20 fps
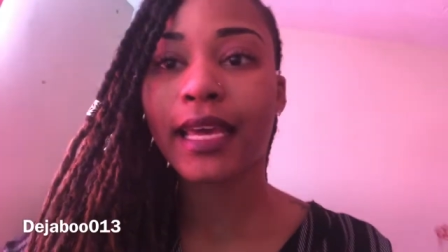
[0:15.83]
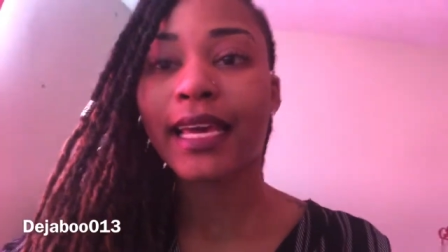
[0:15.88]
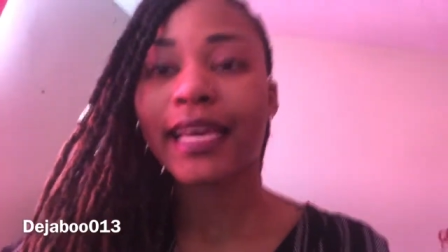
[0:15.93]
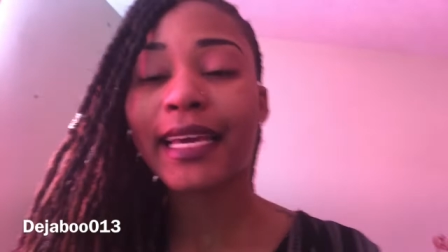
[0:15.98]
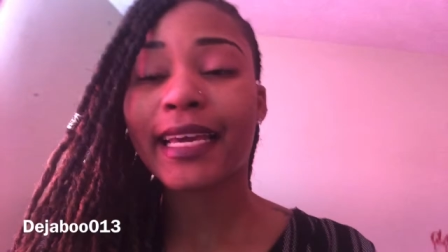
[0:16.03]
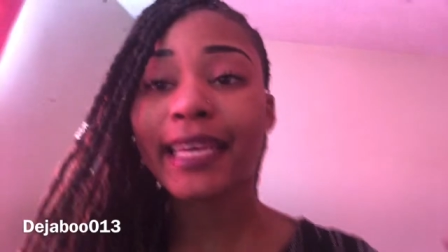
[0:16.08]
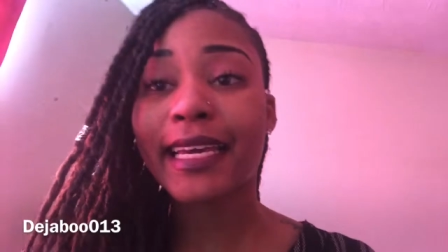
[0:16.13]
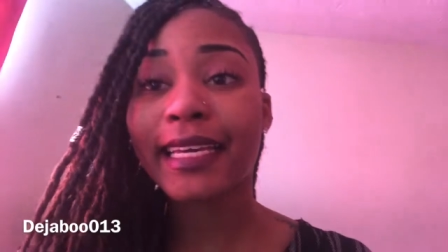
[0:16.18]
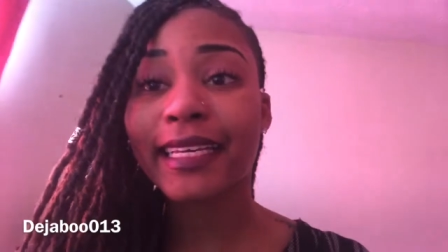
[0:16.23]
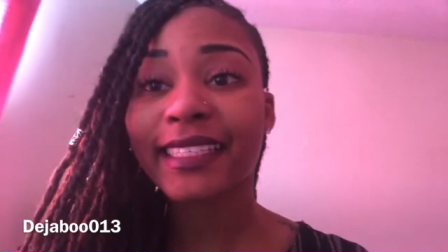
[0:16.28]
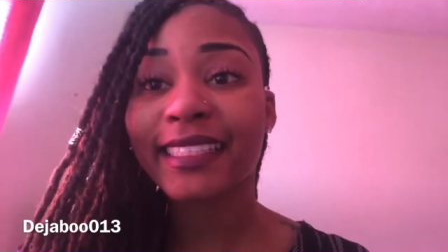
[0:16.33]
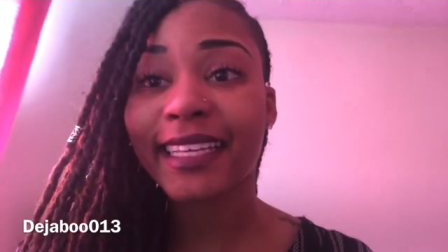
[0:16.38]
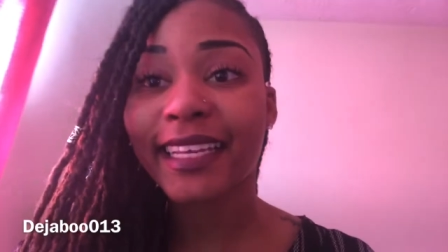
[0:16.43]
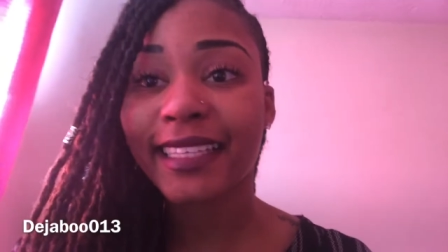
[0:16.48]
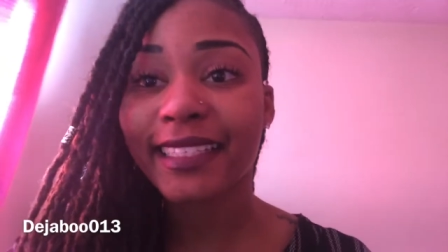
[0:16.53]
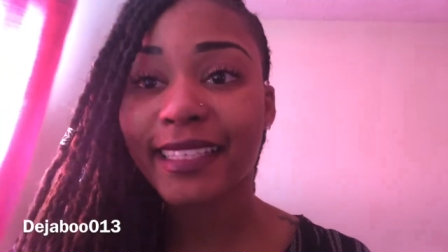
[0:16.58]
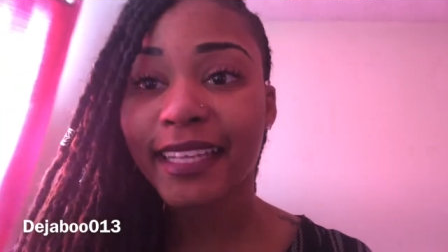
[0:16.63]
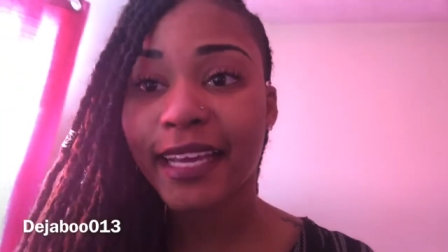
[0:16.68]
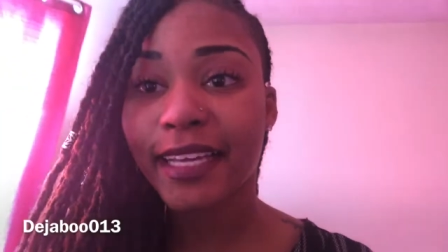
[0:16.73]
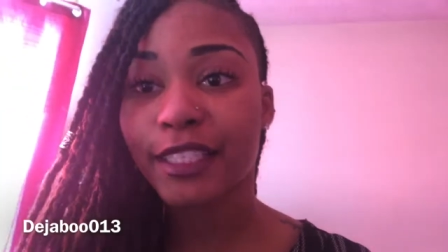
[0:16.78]
it is a
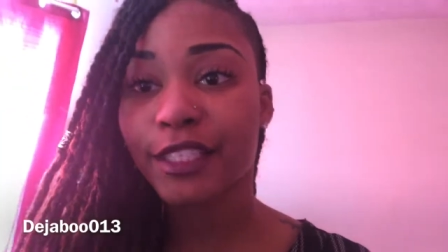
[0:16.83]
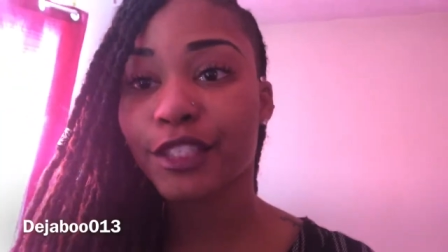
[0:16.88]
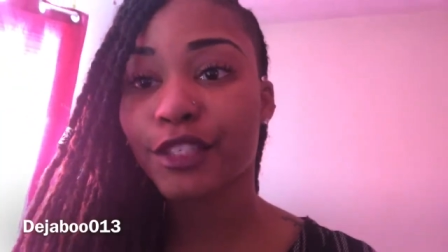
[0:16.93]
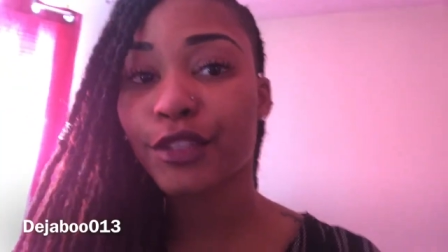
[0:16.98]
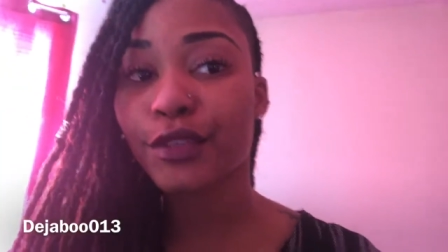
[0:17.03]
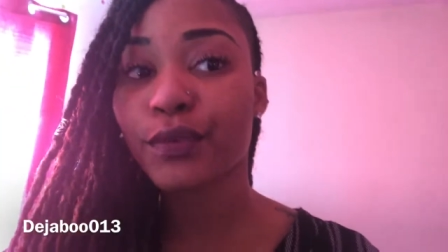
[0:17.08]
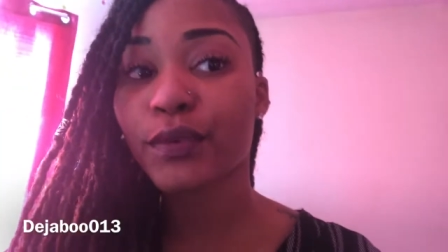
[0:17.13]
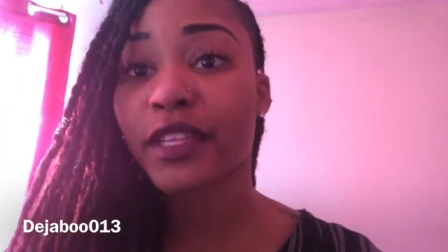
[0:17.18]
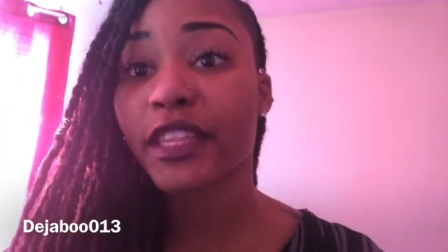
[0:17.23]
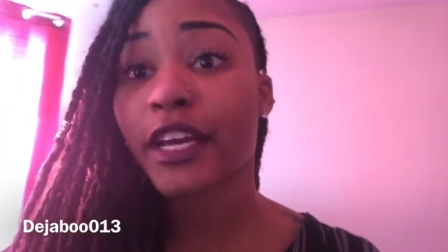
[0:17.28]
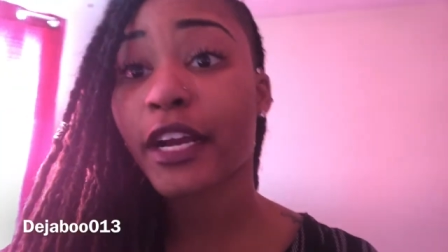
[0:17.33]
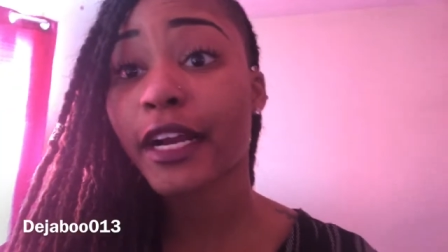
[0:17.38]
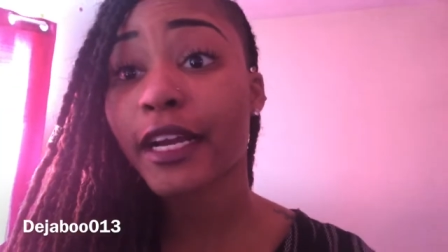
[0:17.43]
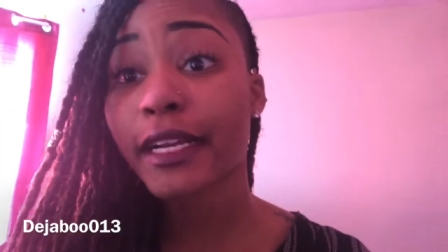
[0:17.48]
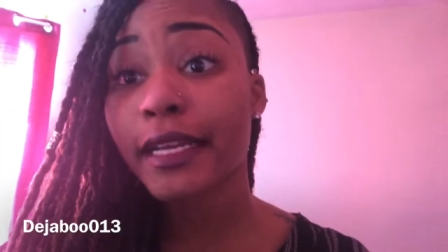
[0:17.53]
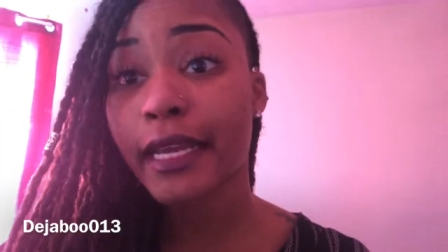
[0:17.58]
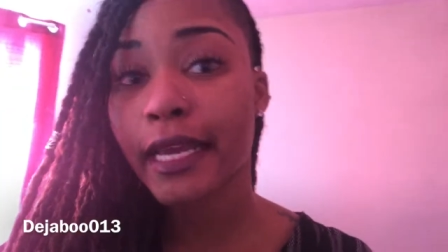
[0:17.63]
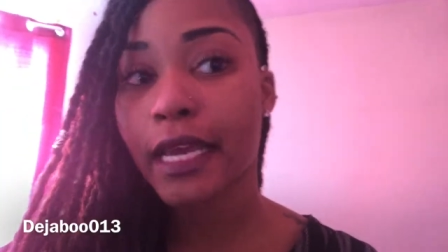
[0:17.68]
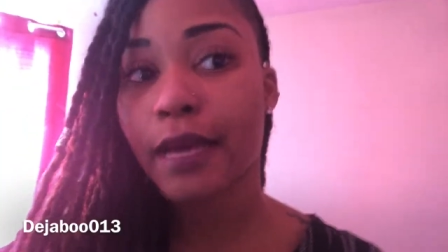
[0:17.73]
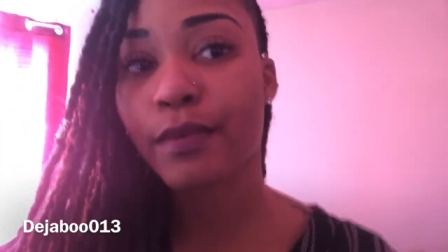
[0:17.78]
tattoo with her
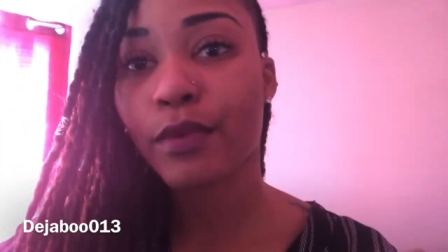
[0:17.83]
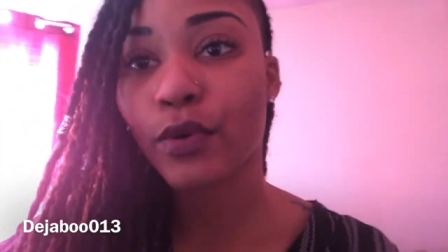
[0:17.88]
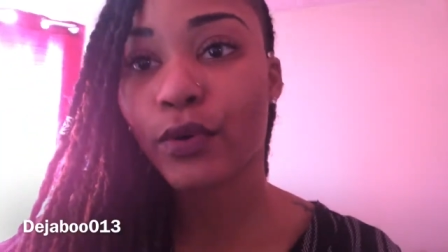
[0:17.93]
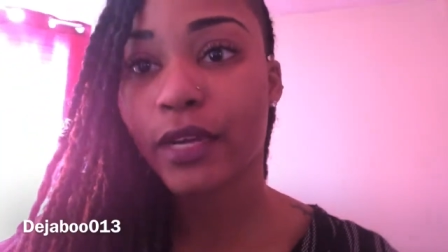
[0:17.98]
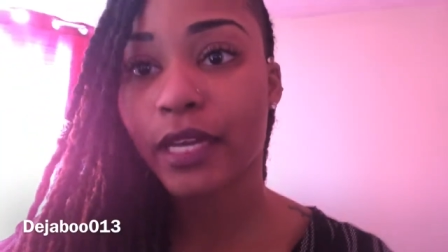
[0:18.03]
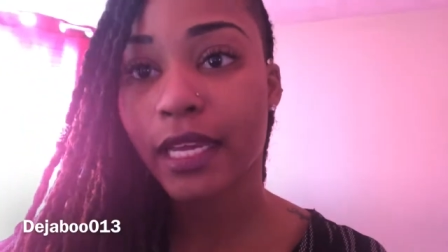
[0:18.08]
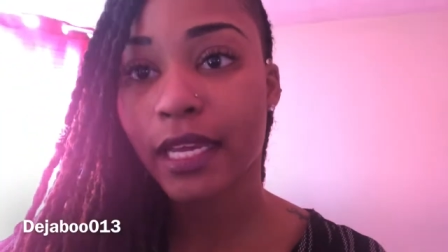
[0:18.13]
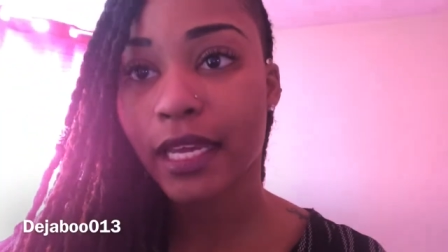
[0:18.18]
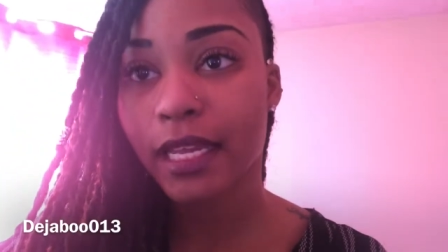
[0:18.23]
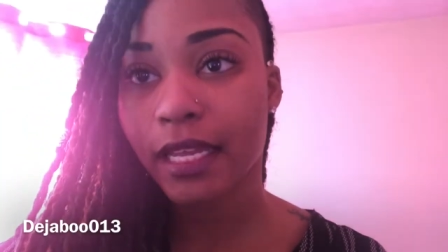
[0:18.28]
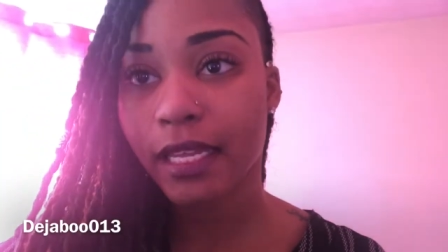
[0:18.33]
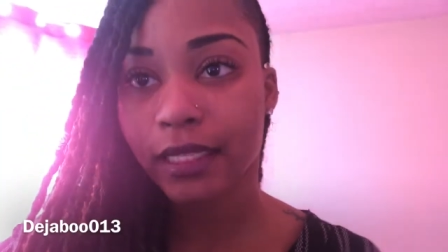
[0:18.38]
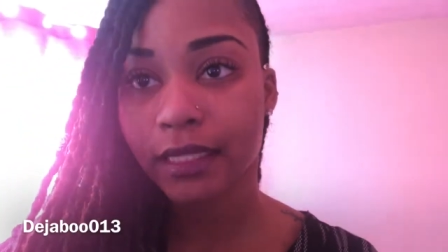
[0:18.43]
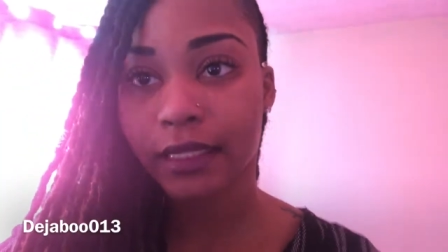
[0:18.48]
name on it.